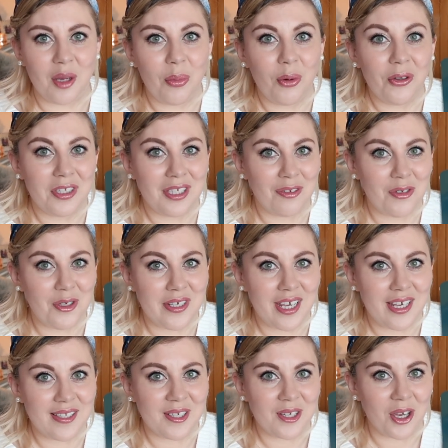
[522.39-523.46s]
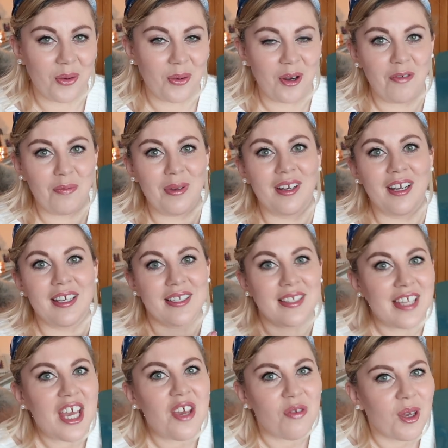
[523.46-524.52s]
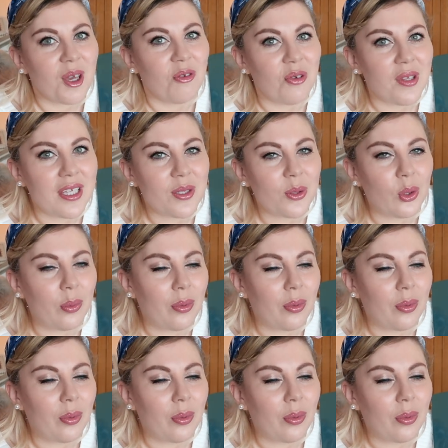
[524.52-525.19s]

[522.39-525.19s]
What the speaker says: I bought this a few days ago and I've been like saving it for this haul,